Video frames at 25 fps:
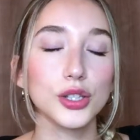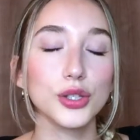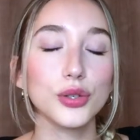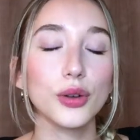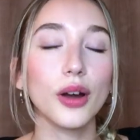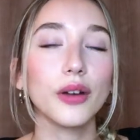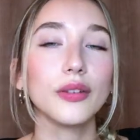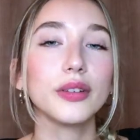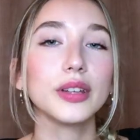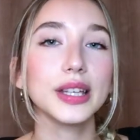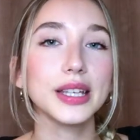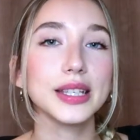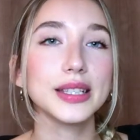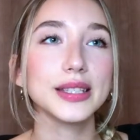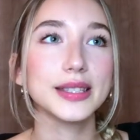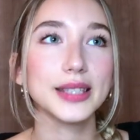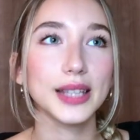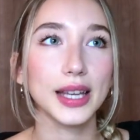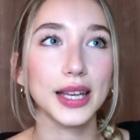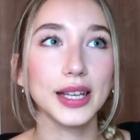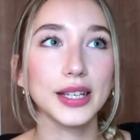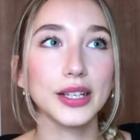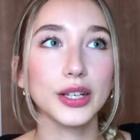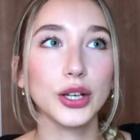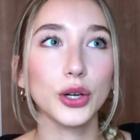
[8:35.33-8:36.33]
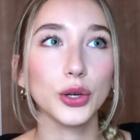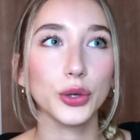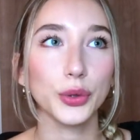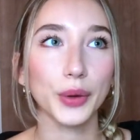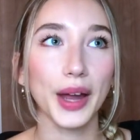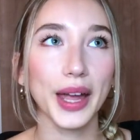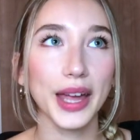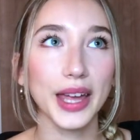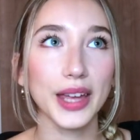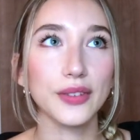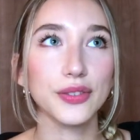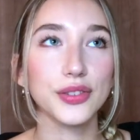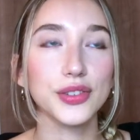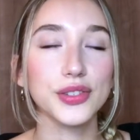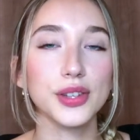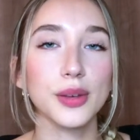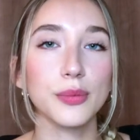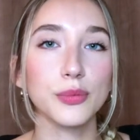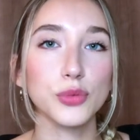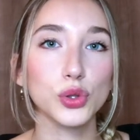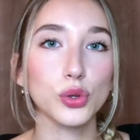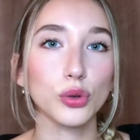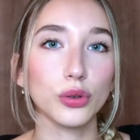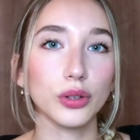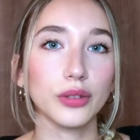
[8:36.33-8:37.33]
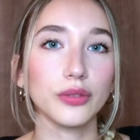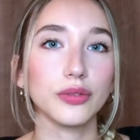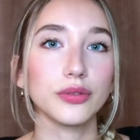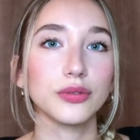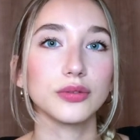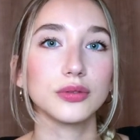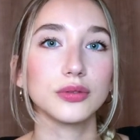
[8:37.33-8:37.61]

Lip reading: So I really did crave some sort of